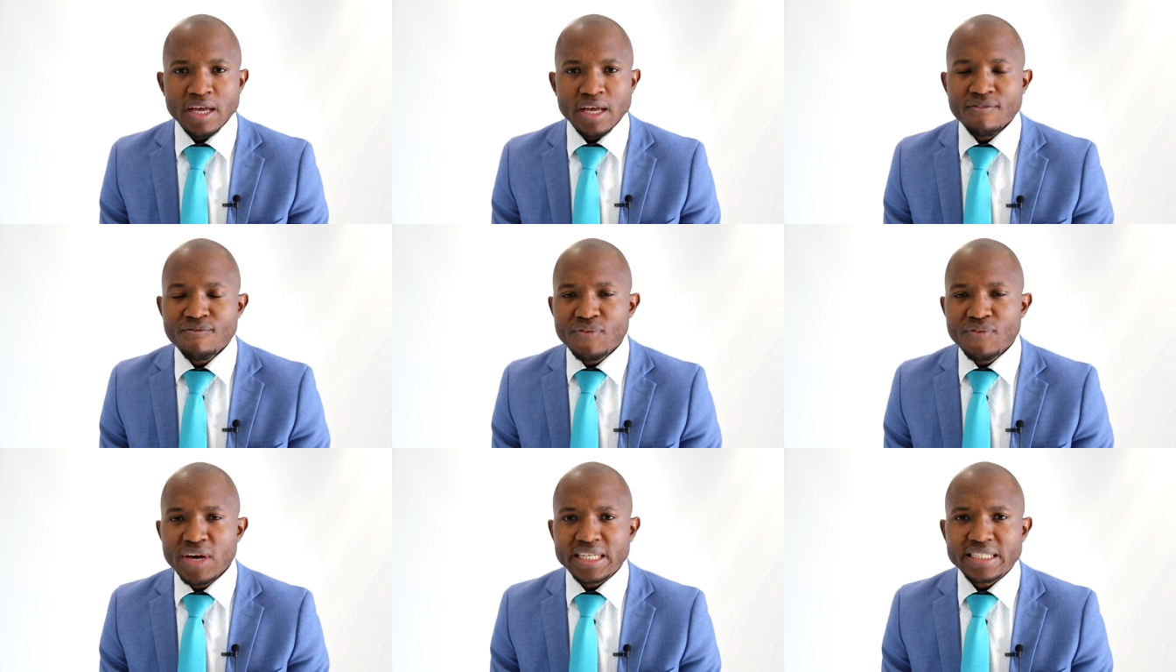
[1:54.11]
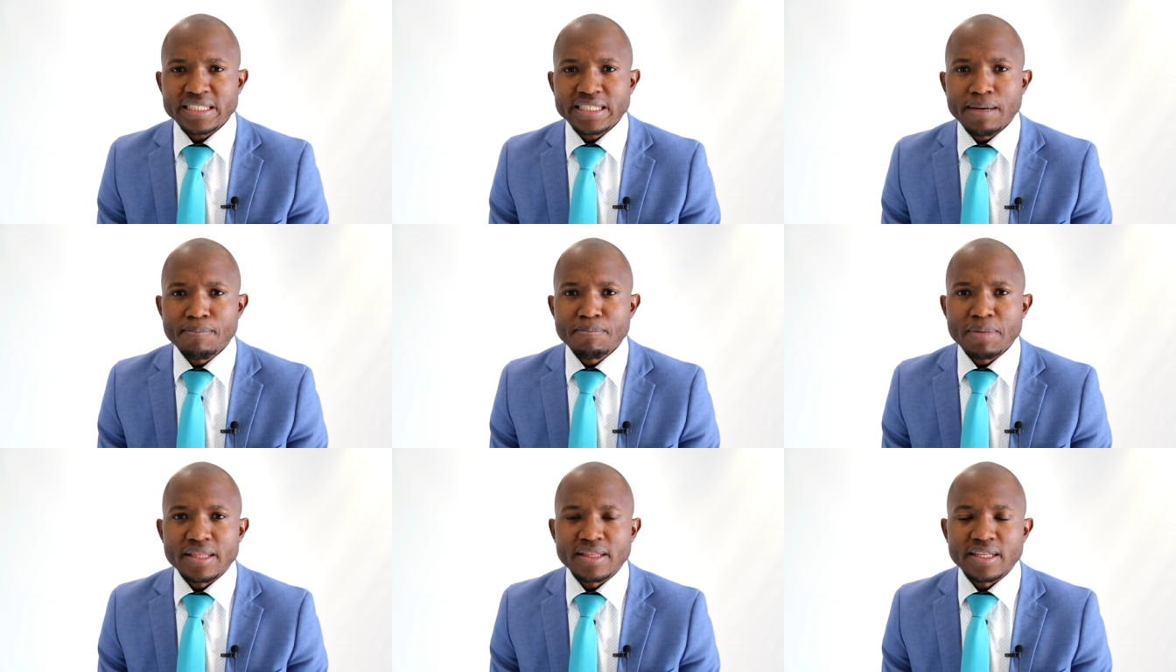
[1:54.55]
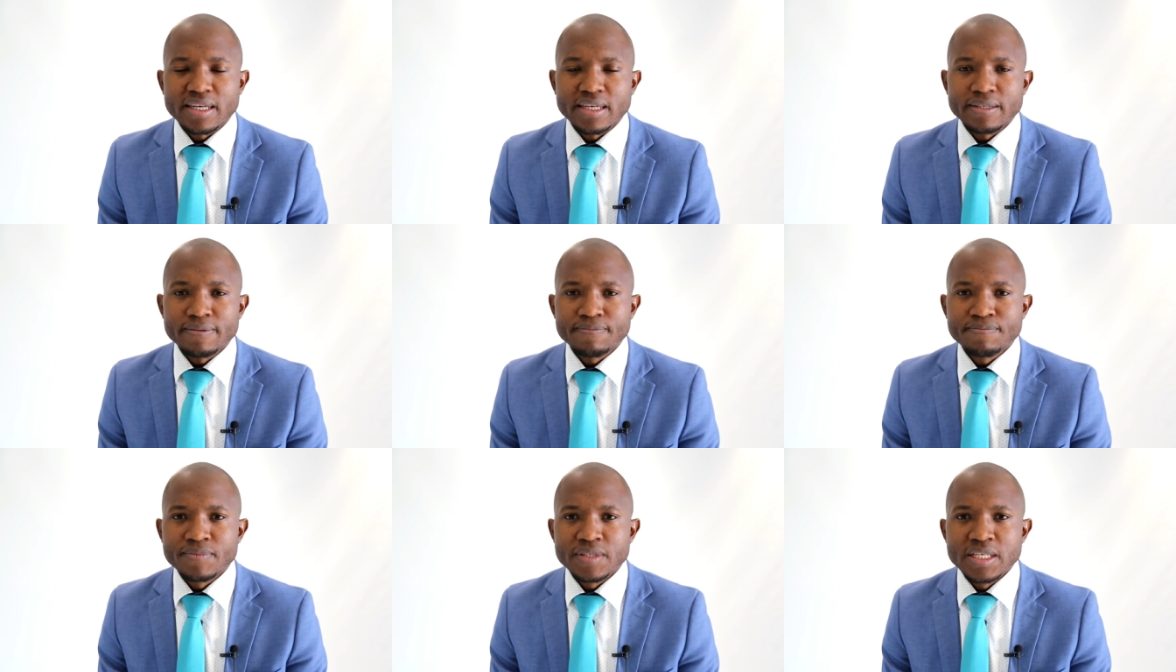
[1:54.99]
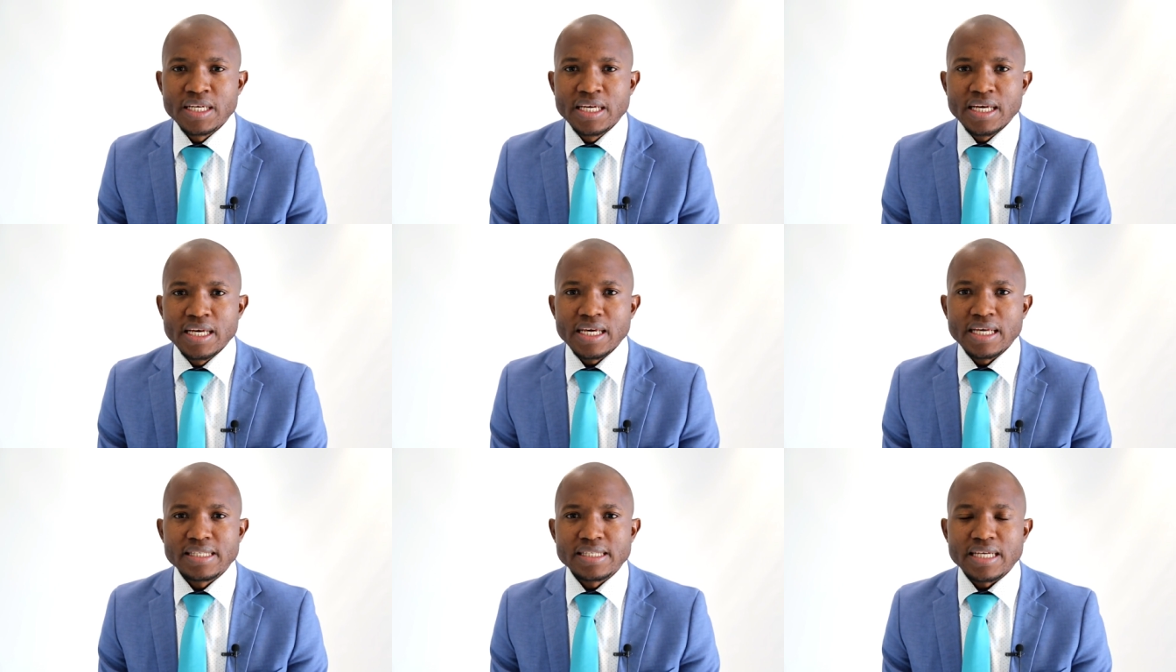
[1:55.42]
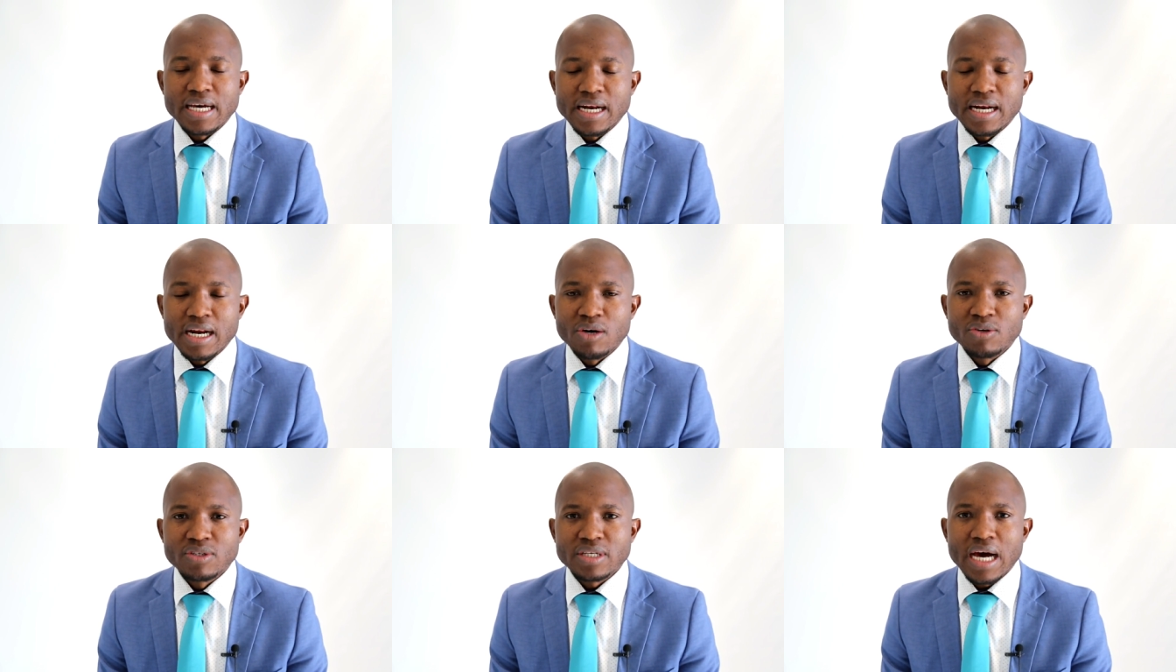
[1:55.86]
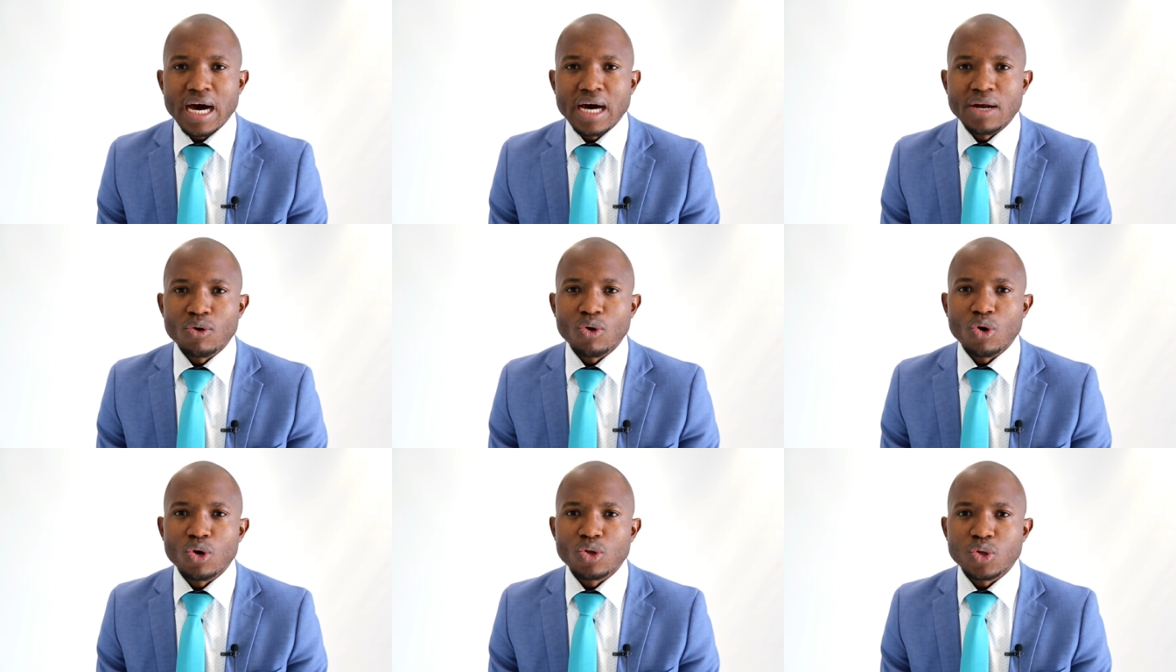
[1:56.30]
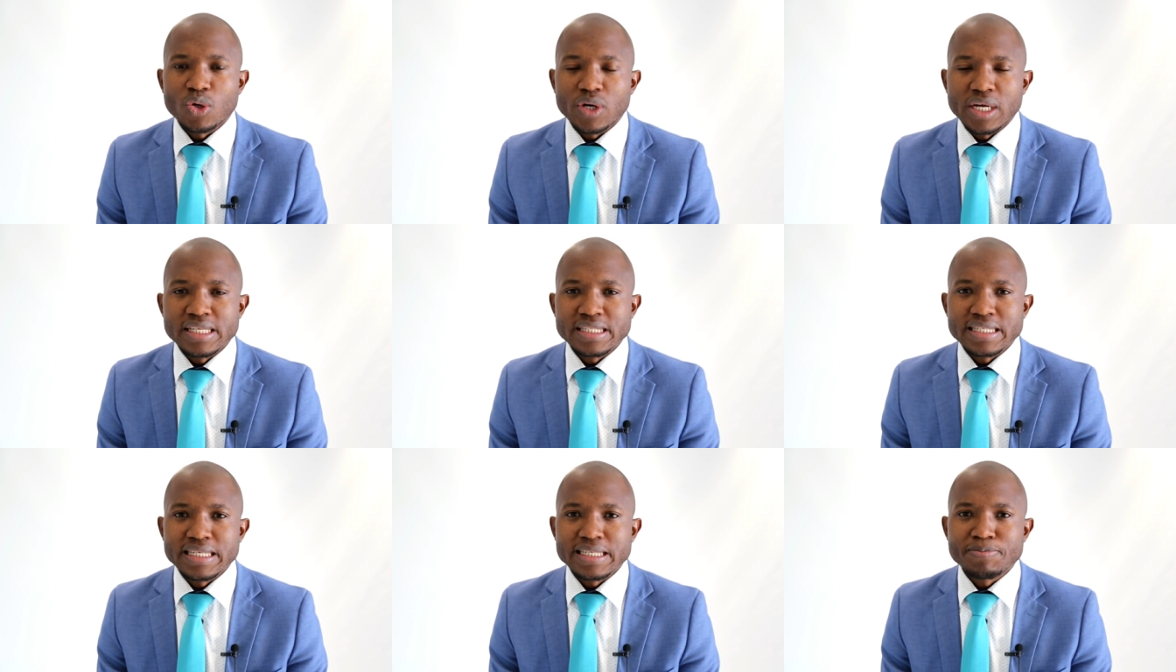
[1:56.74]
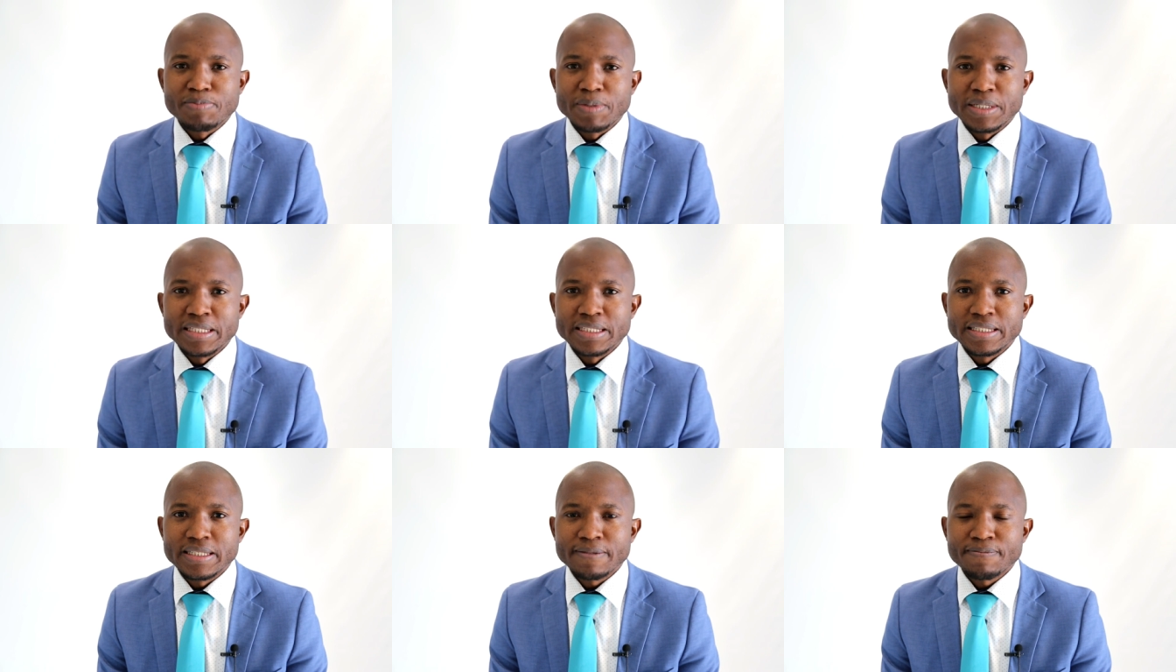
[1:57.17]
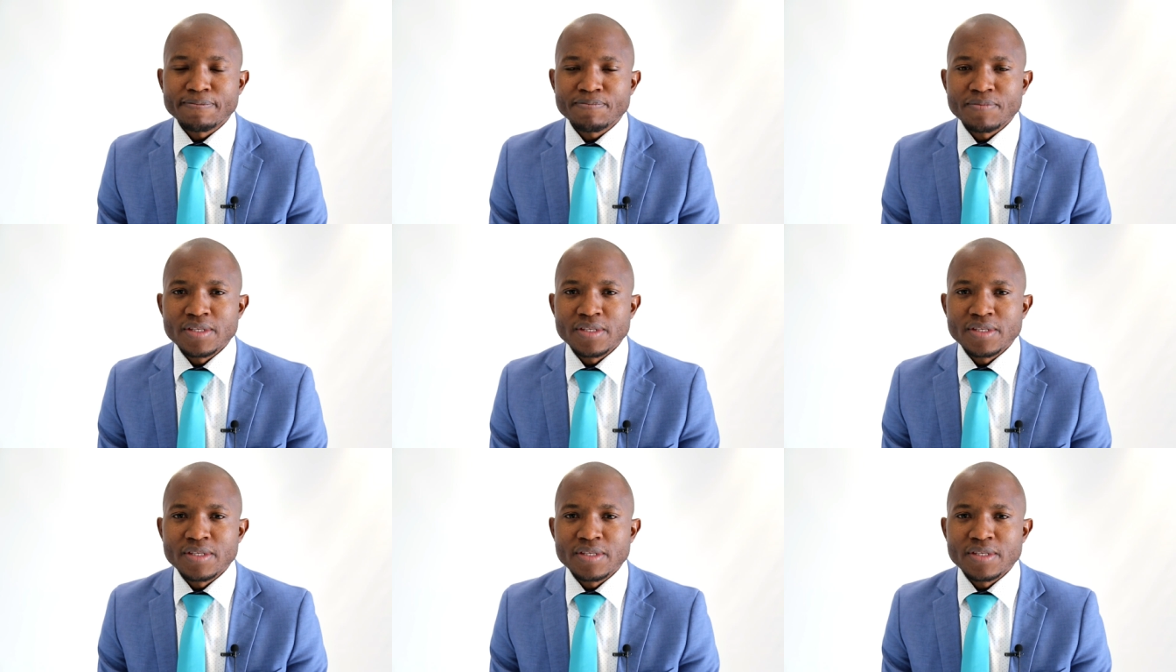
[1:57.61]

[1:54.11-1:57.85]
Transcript: Fact number three is around unauthorized expenditure.